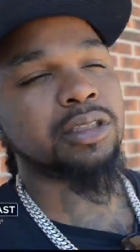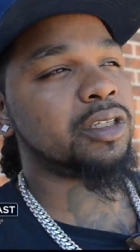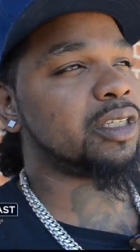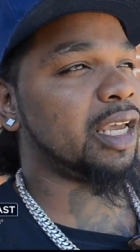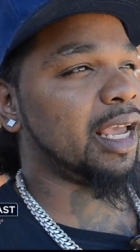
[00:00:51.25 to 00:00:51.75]
You
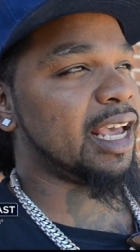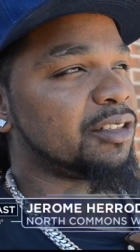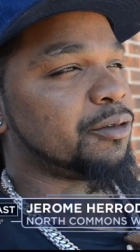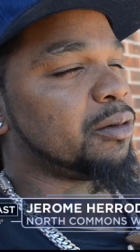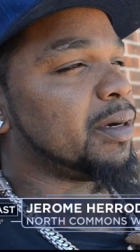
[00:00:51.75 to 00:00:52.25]
know, you can't
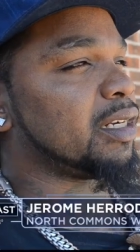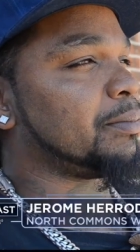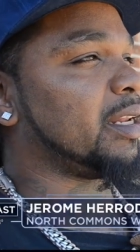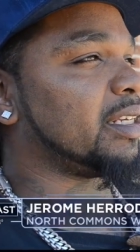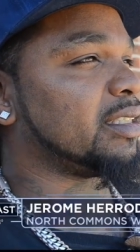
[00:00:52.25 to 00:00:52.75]
ask for a
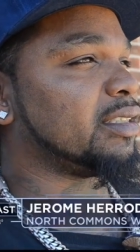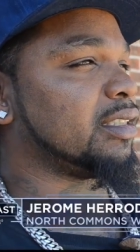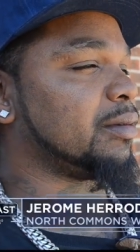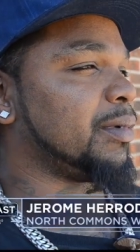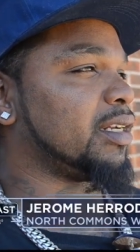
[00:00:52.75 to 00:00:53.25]
better
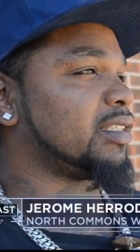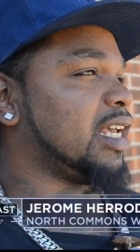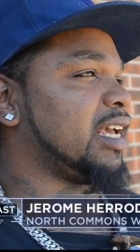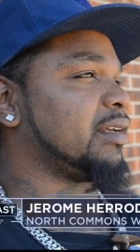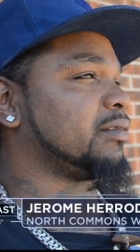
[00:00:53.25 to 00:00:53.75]
place and a better
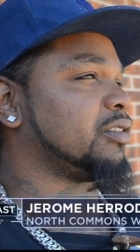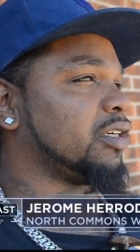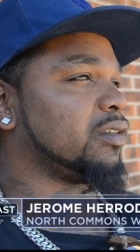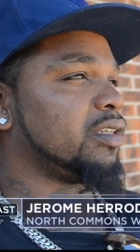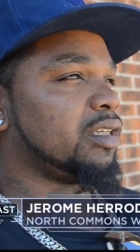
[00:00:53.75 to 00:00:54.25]
time, you
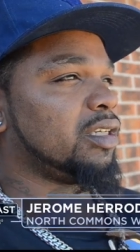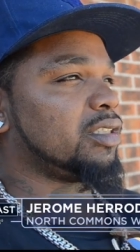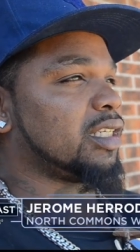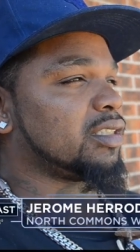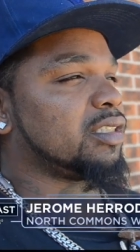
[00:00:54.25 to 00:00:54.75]
know,
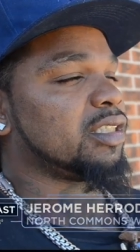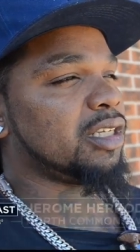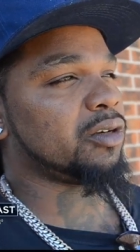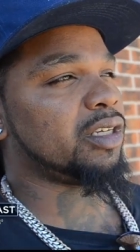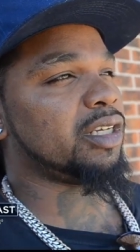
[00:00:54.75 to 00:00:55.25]
just to see your